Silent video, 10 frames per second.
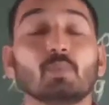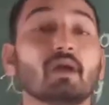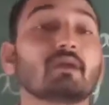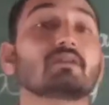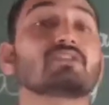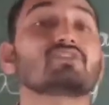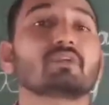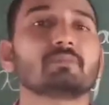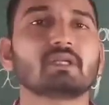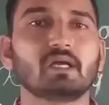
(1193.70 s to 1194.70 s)

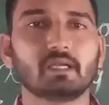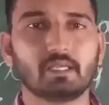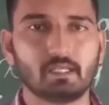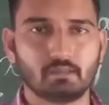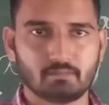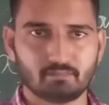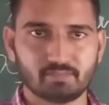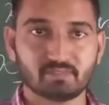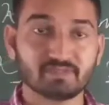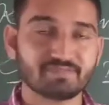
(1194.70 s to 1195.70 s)
Vyagrishram
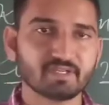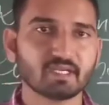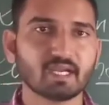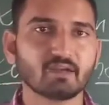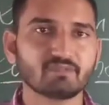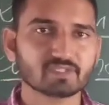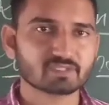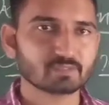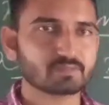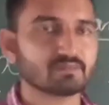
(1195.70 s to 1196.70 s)
Grahi, different kind of
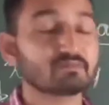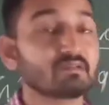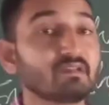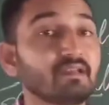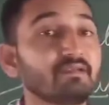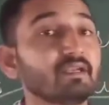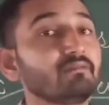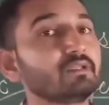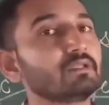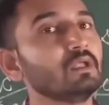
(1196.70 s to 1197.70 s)
inscriptions
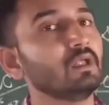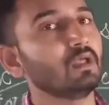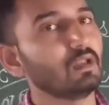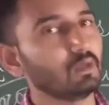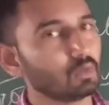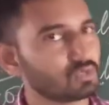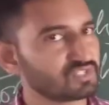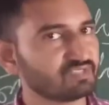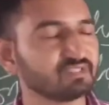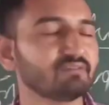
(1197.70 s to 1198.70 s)
related with Lord
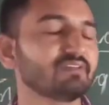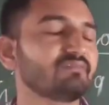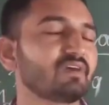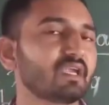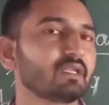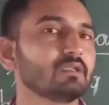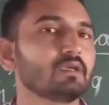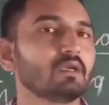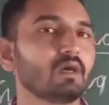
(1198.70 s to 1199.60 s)
Shiva we find